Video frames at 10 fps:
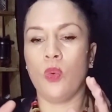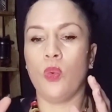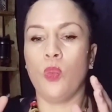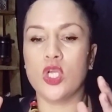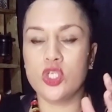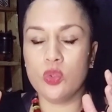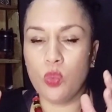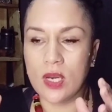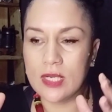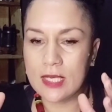what you
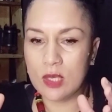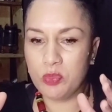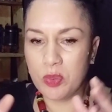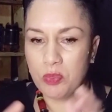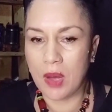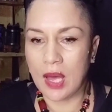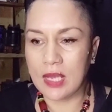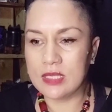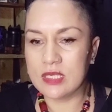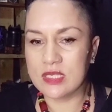want to keep in
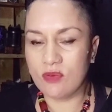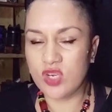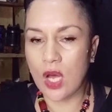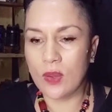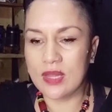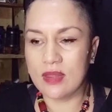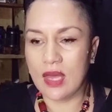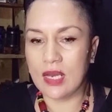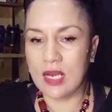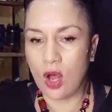mind is every now and
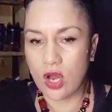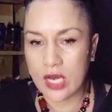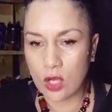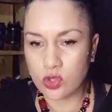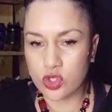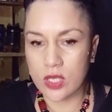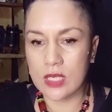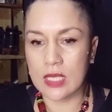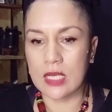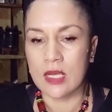then on our
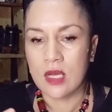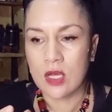journey,